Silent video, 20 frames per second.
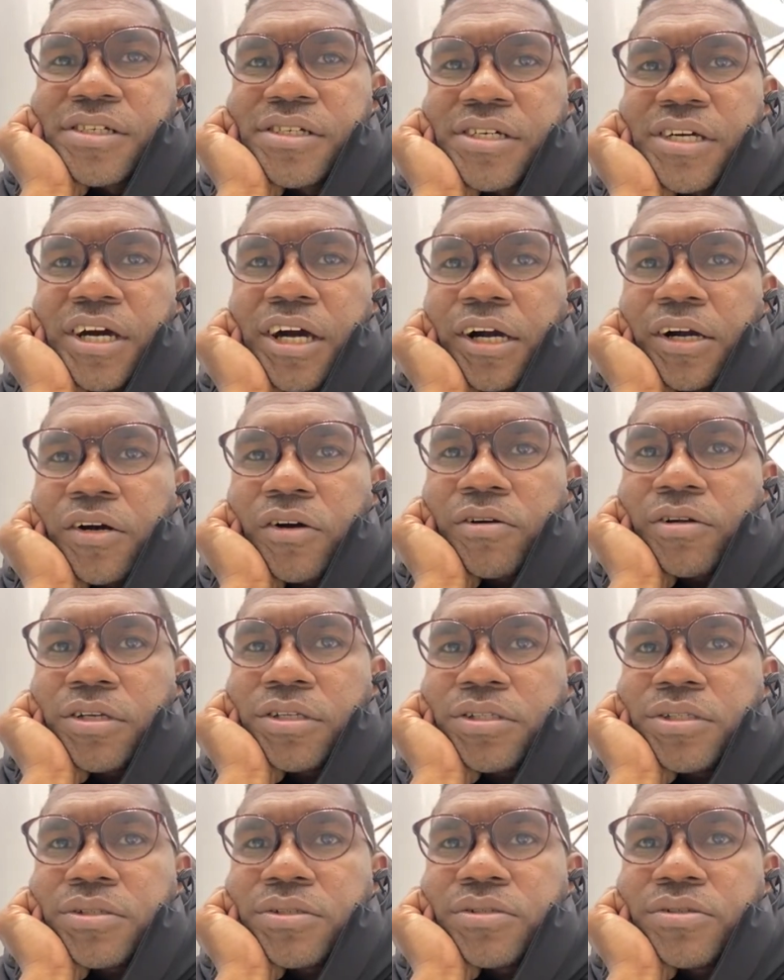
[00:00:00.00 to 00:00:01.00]
According
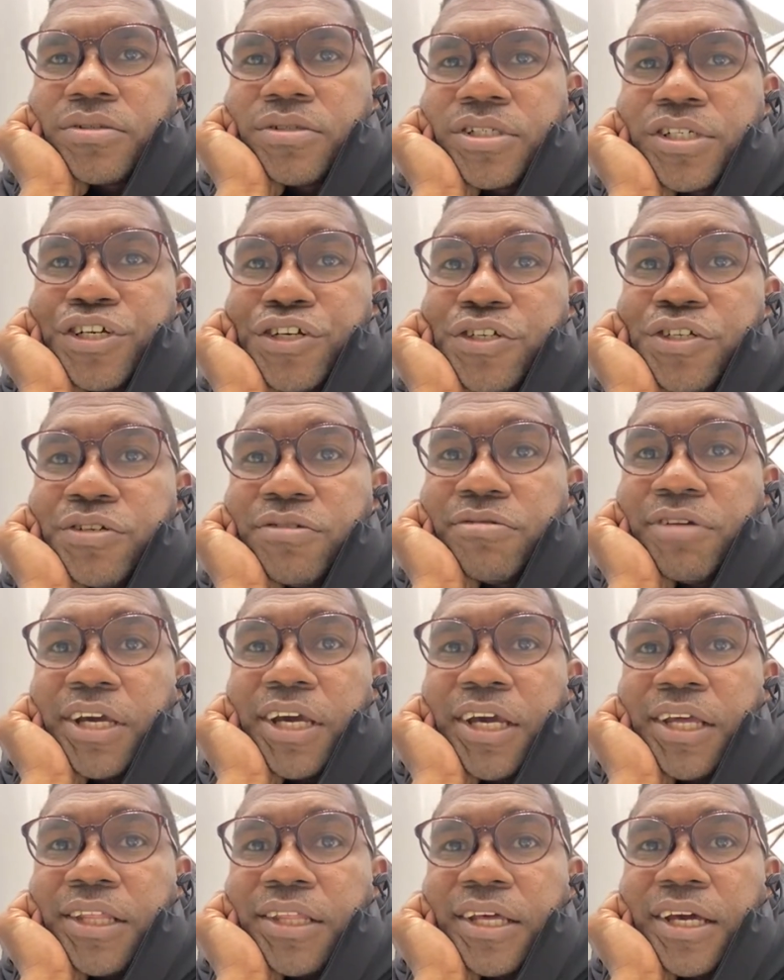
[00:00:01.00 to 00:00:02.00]
to
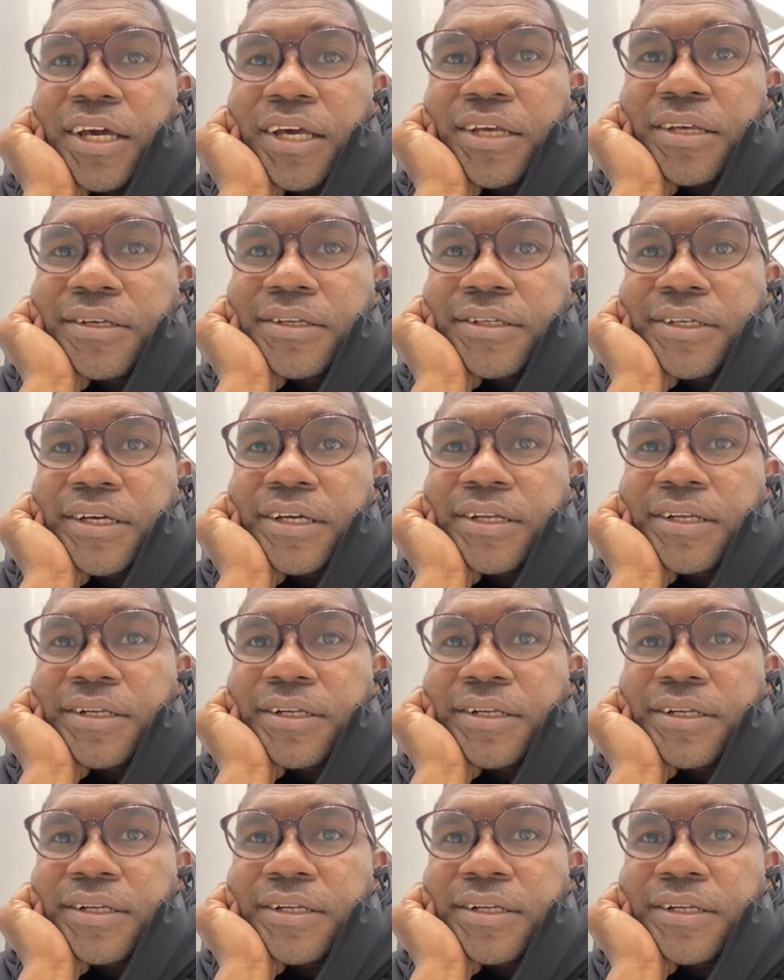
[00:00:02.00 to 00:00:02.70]
history, they say that